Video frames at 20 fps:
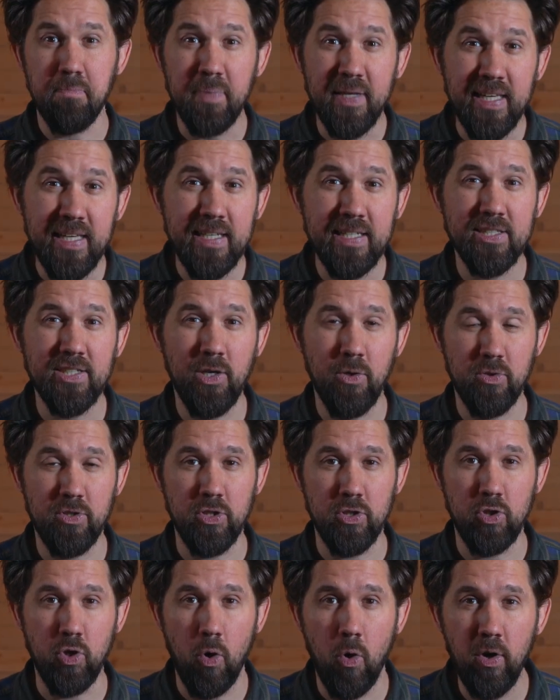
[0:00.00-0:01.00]

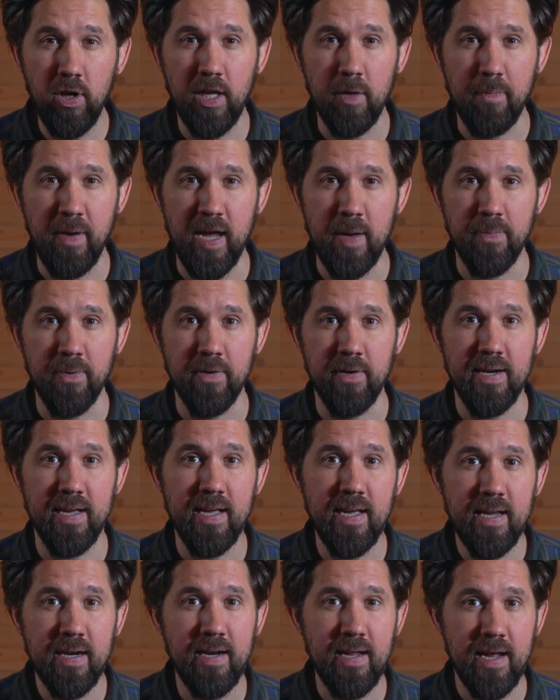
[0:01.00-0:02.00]
pee-soaked toilet paper
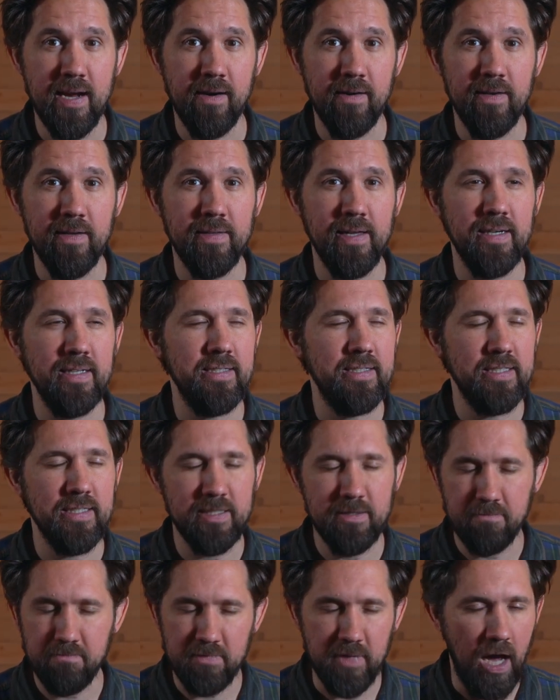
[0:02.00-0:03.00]
in an area that is
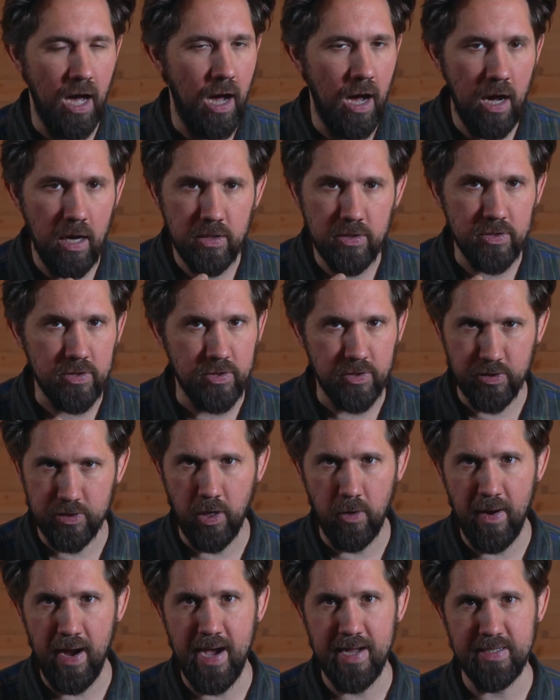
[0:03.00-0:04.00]
just
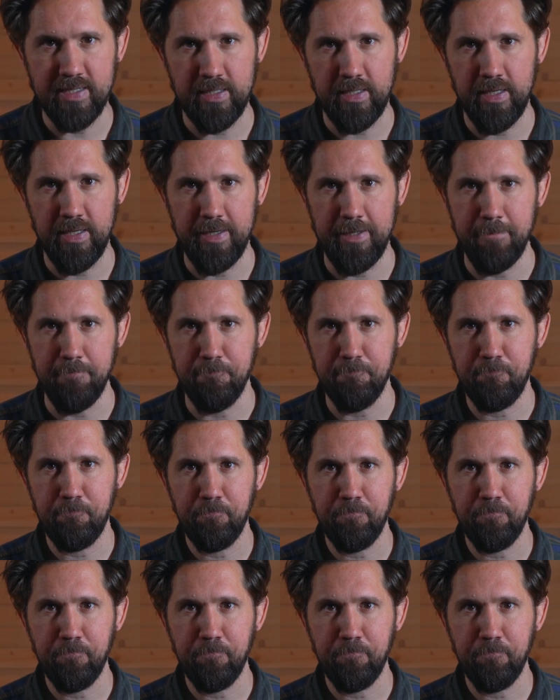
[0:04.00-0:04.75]
so hard to clean.